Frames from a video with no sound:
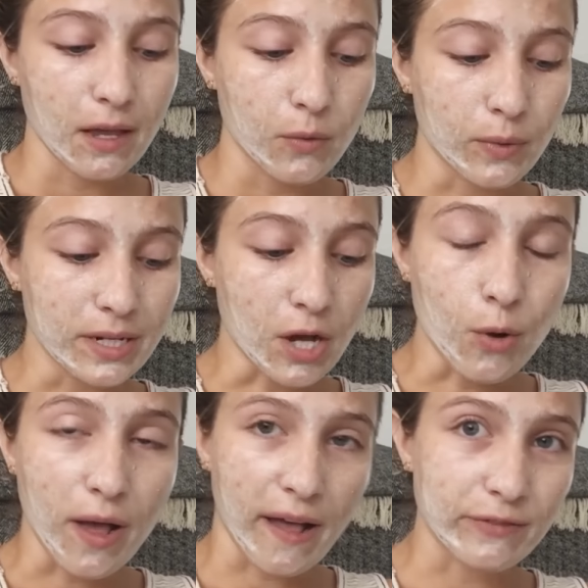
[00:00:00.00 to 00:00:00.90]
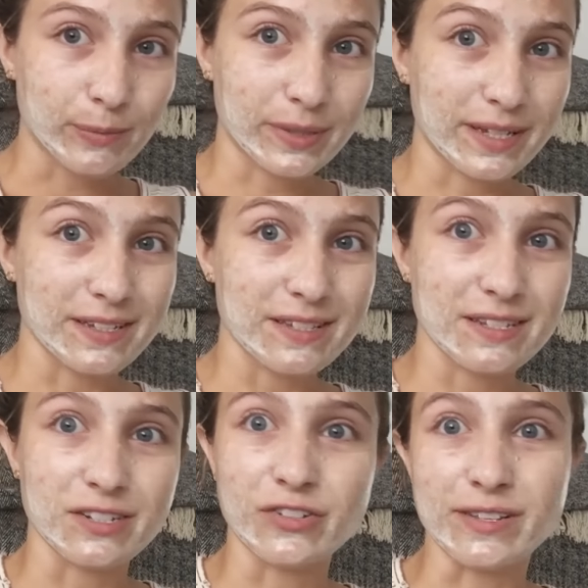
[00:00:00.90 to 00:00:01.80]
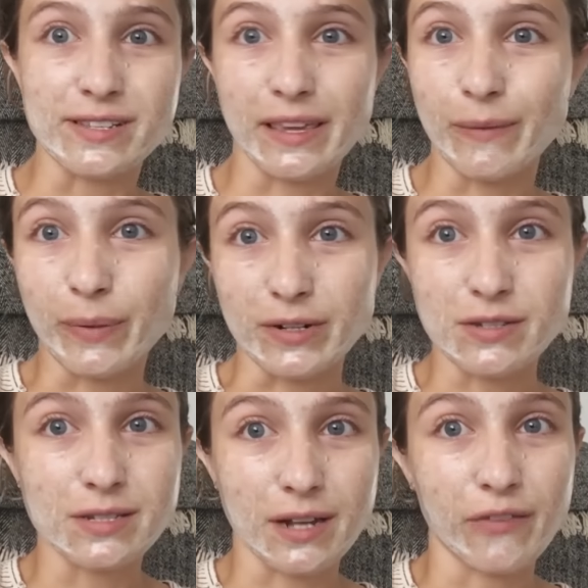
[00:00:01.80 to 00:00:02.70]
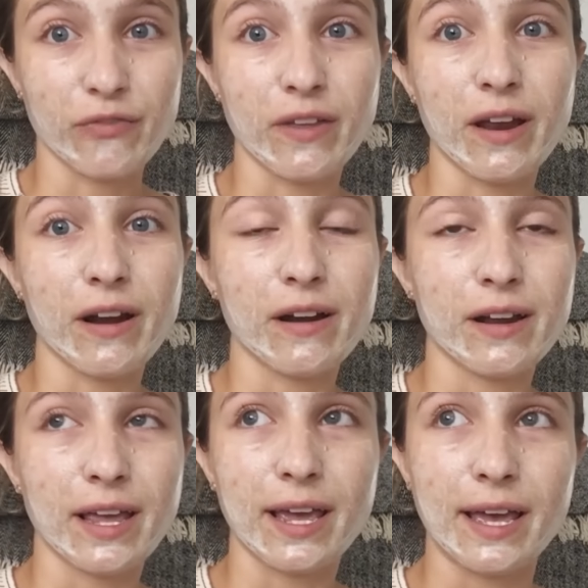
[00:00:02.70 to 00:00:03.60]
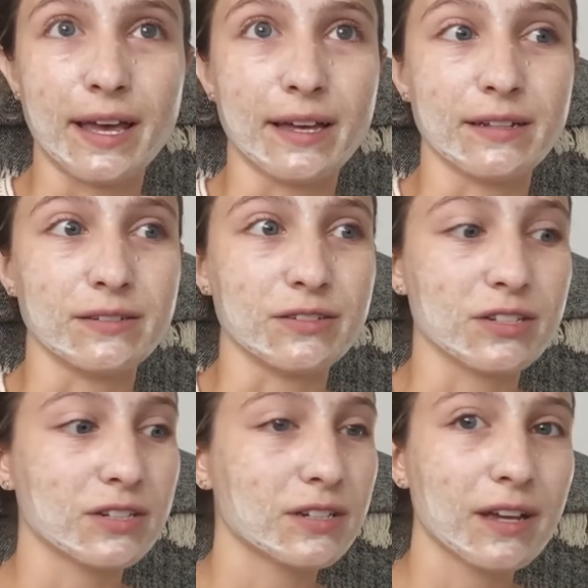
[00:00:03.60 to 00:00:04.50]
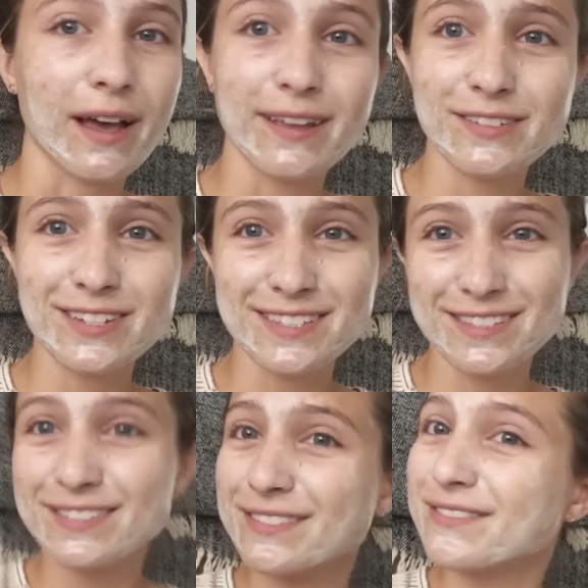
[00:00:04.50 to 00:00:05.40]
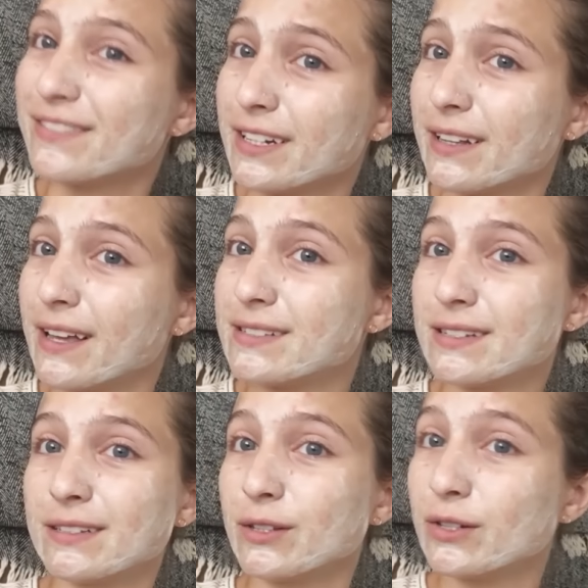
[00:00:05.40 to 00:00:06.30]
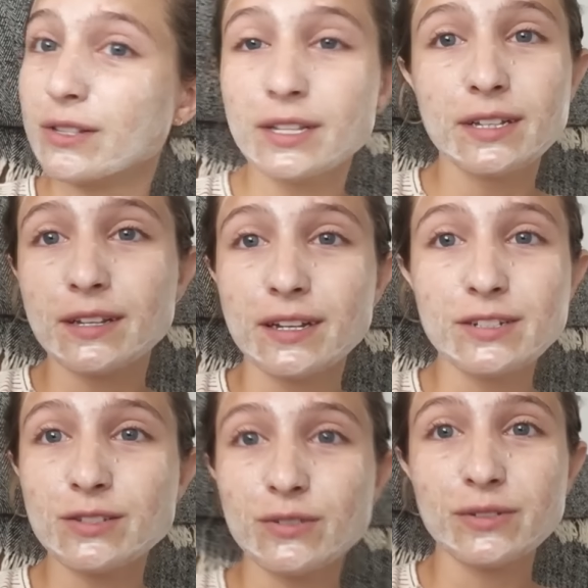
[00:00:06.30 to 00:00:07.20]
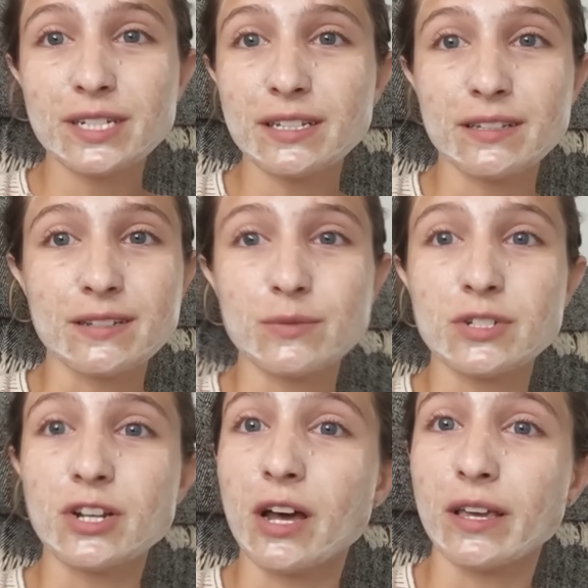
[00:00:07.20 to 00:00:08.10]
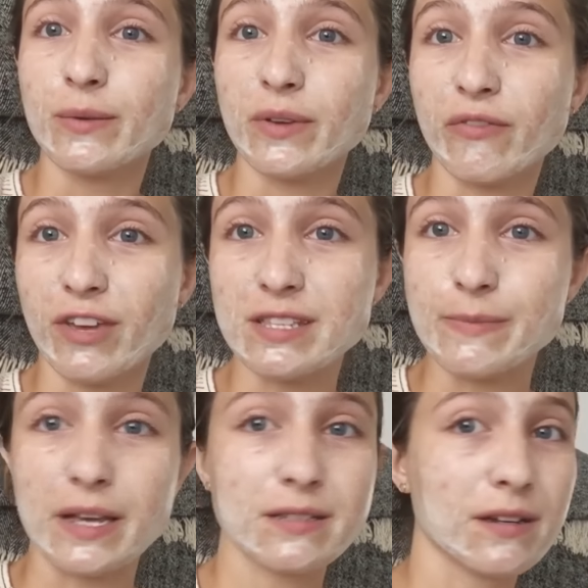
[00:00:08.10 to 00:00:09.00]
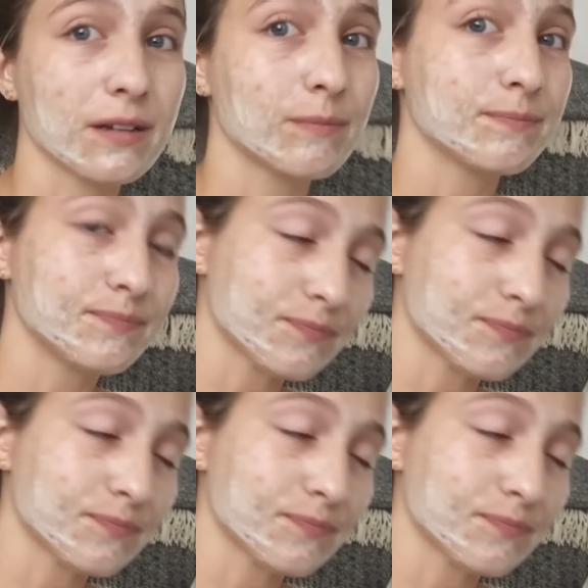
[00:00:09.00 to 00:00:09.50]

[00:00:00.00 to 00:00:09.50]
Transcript: we don't have a place to just keep our stuff there. And I just realized I just look ridiculous when I'm talking with face mask on.